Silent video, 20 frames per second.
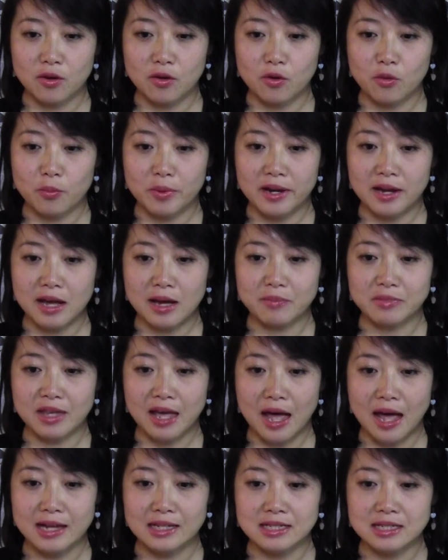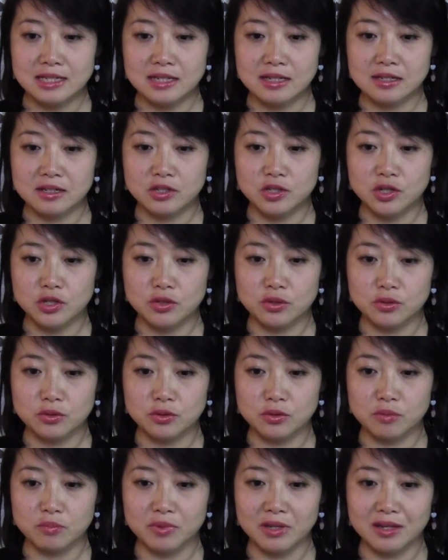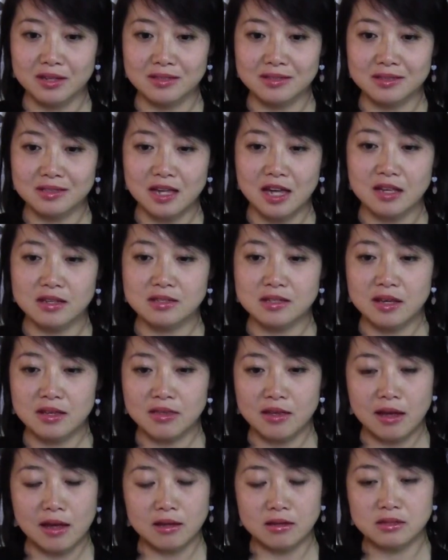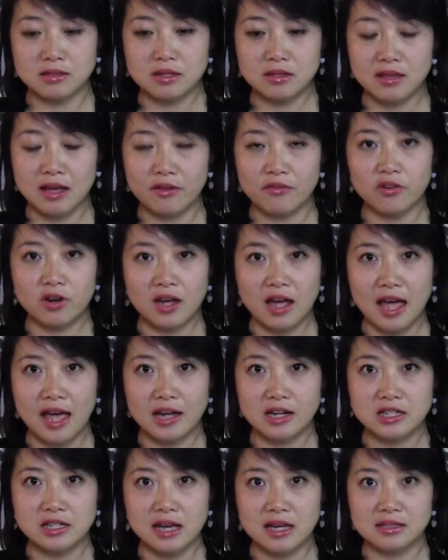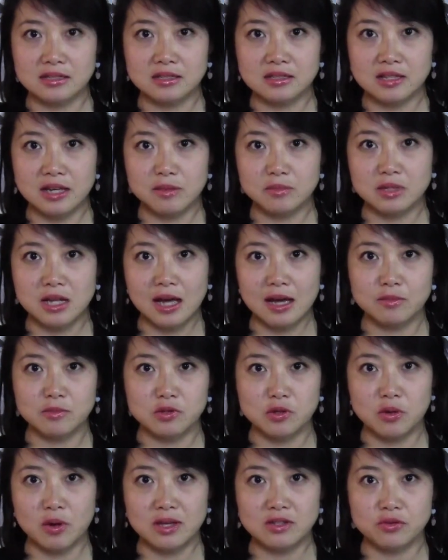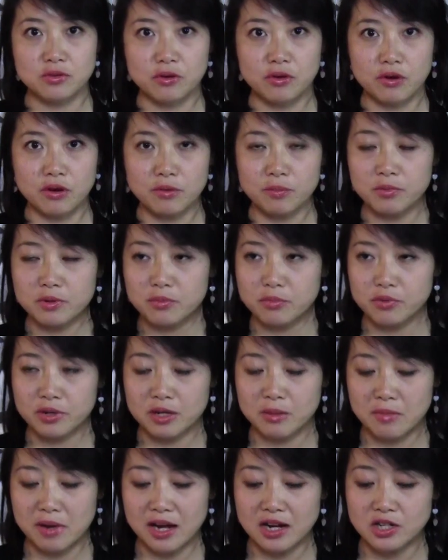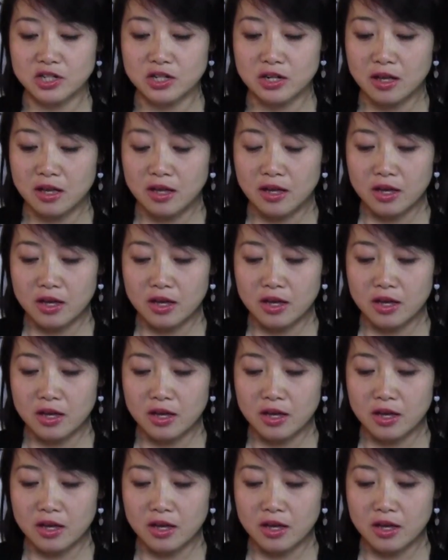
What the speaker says: opened up the idea to, because South Africa actually has the same time zone as Europe, pretty much.